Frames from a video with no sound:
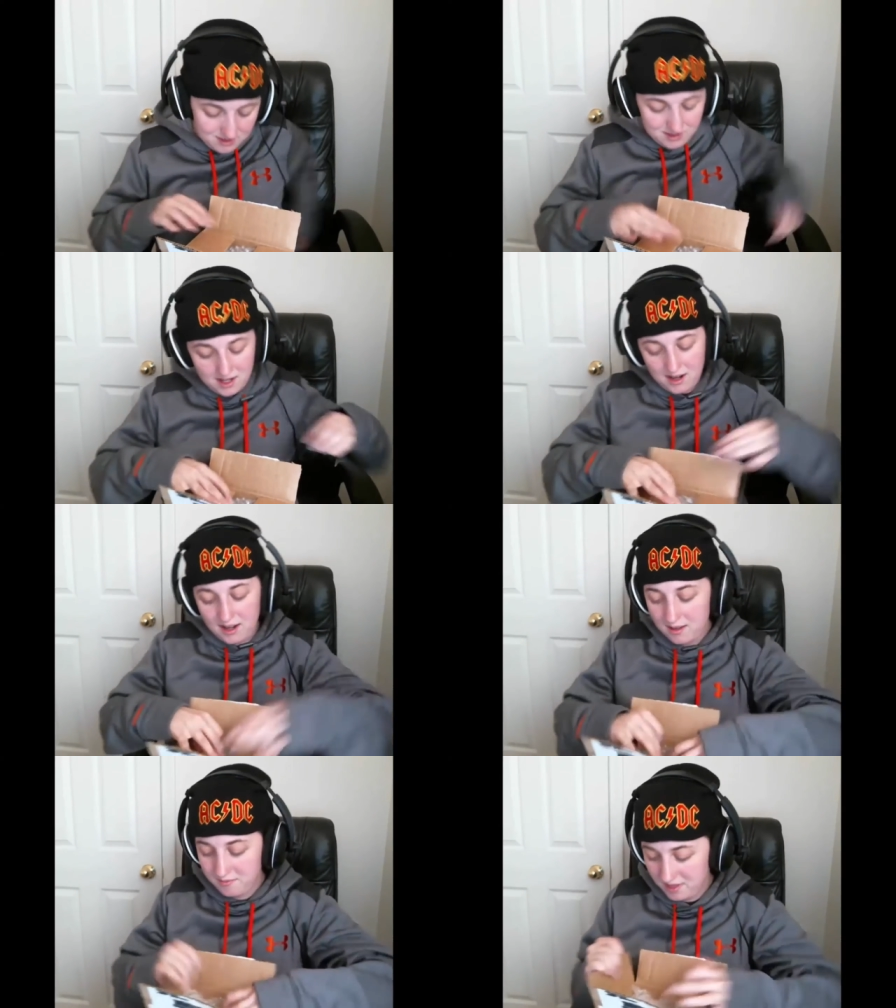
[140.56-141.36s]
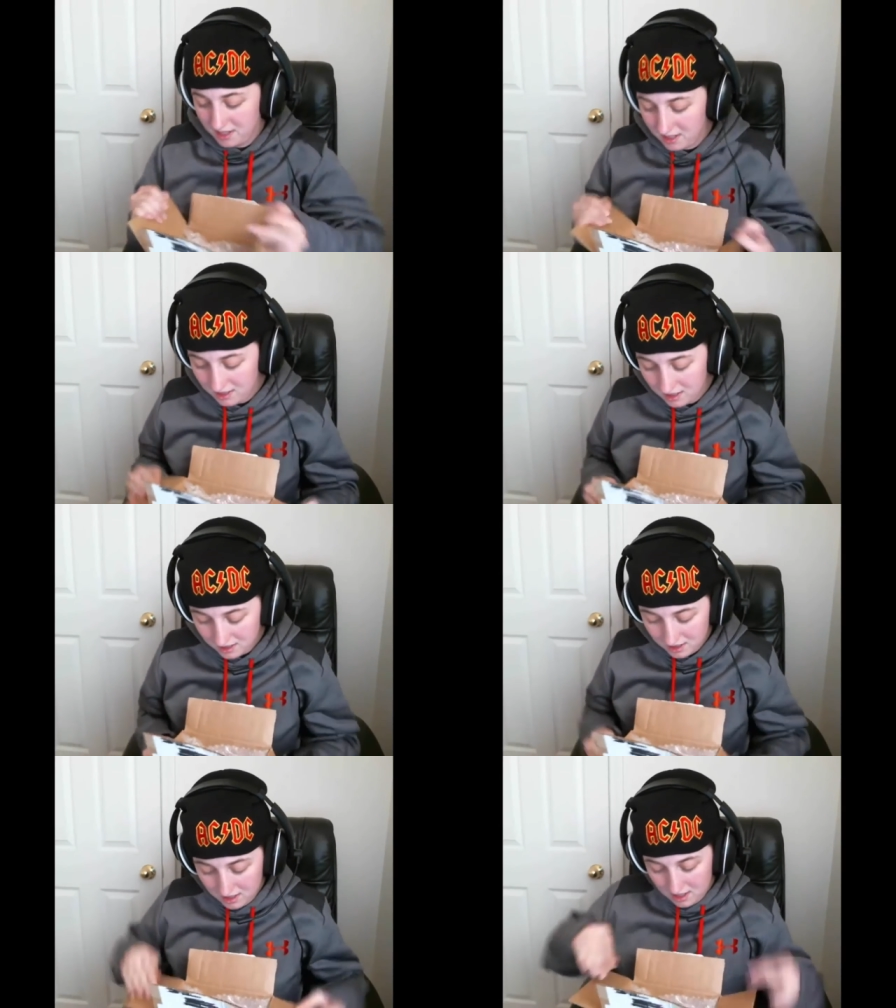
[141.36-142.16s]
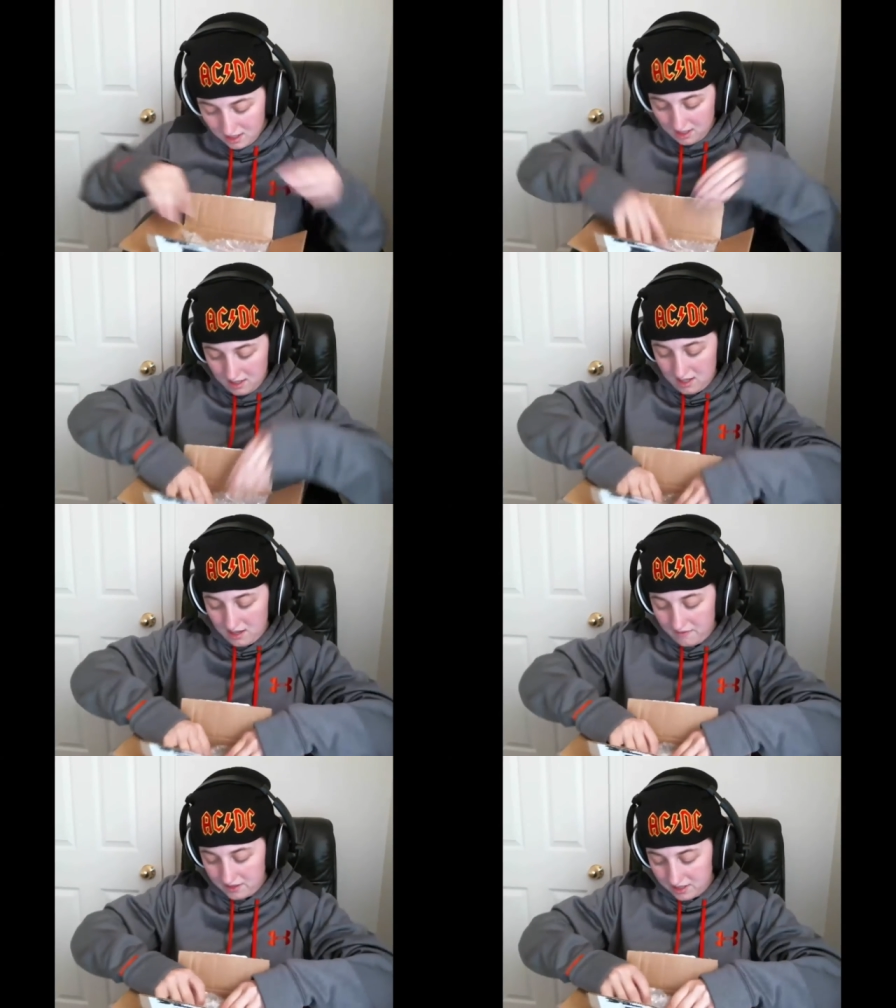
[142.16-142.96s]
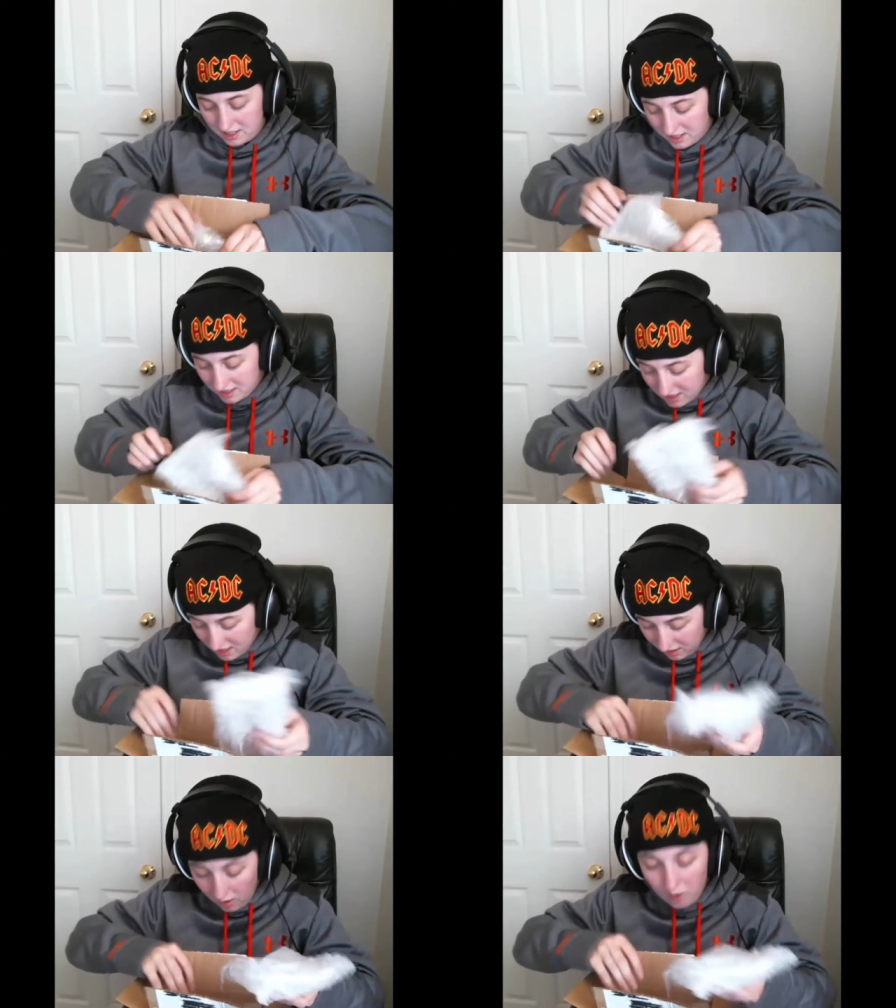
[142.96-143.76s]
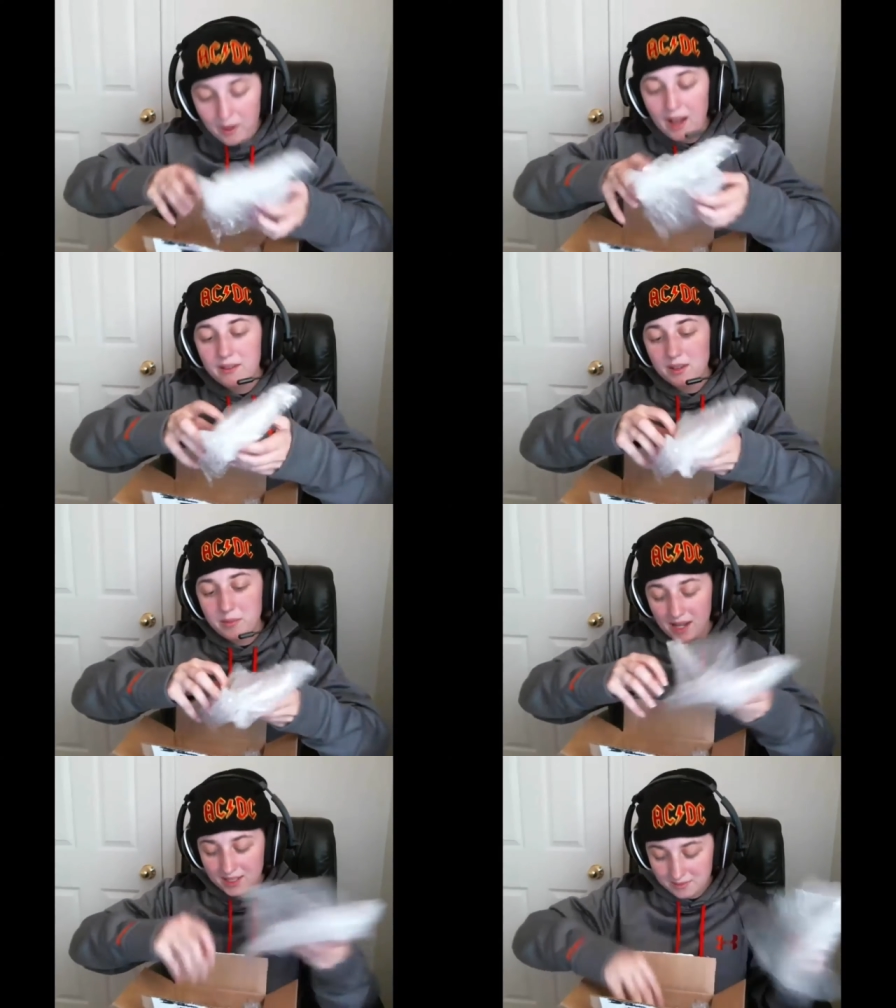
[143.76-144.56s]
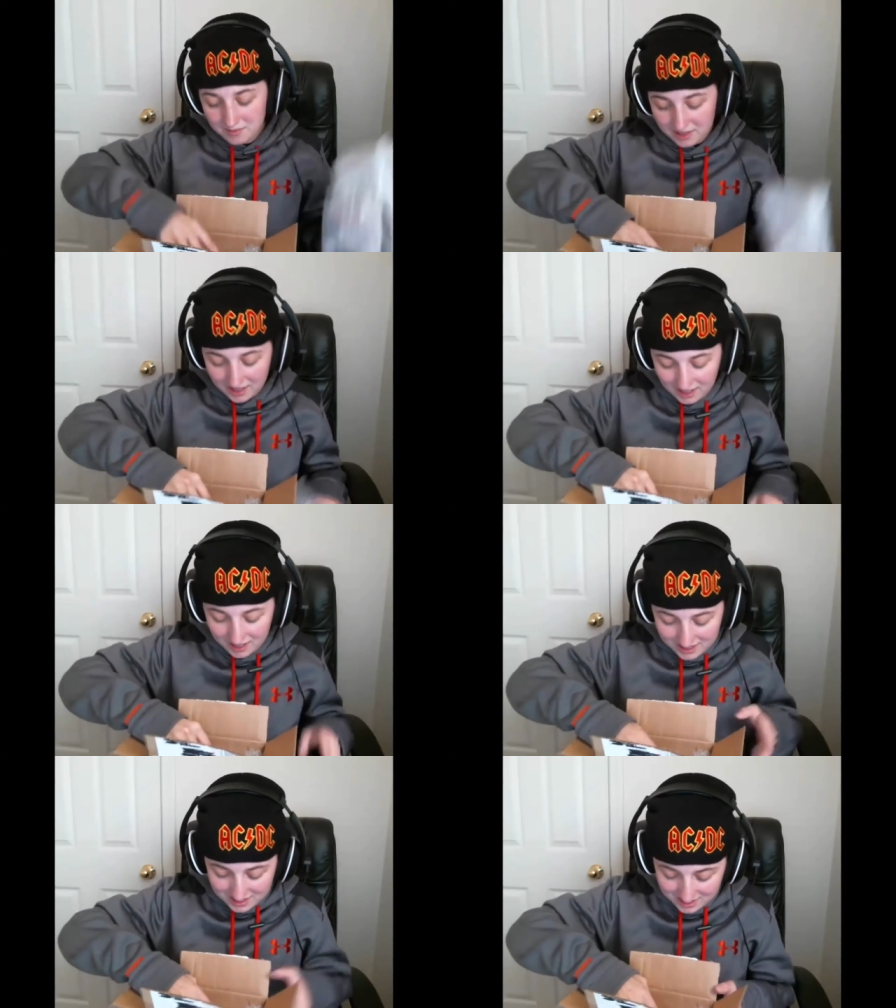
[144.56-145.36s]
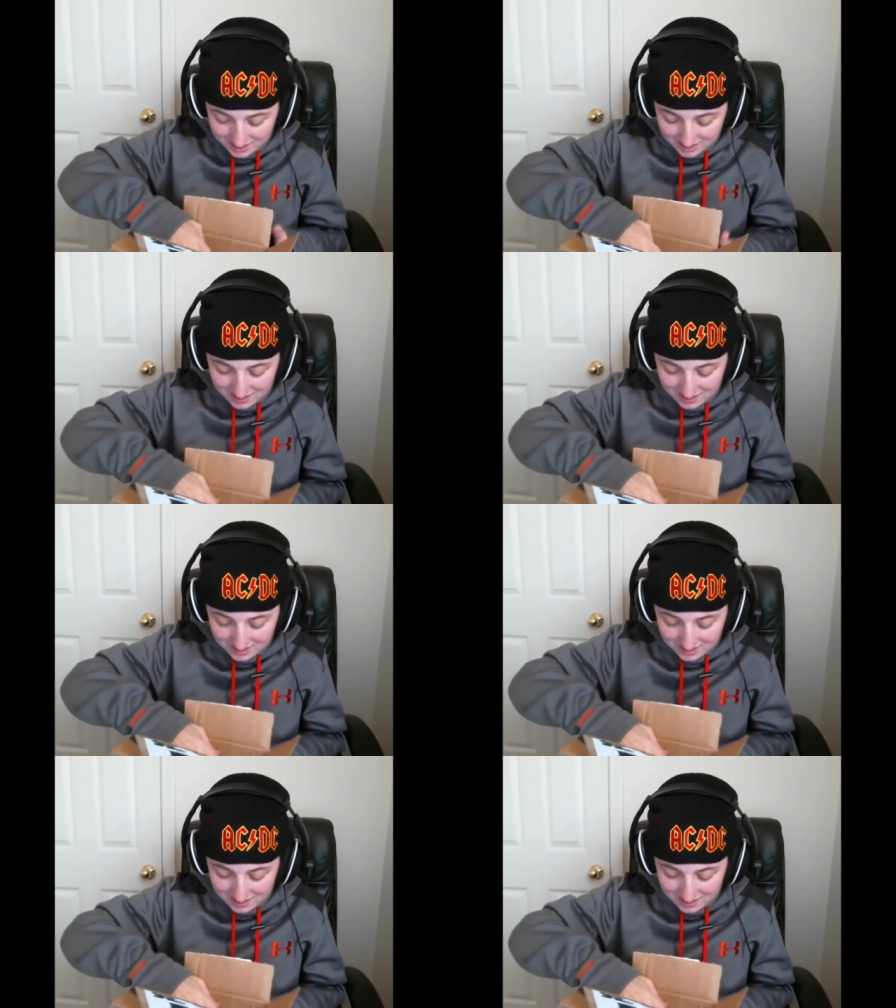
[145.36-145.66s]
Sorry, my Headphones are like getting stuck. Oh wow, you packed him really nice.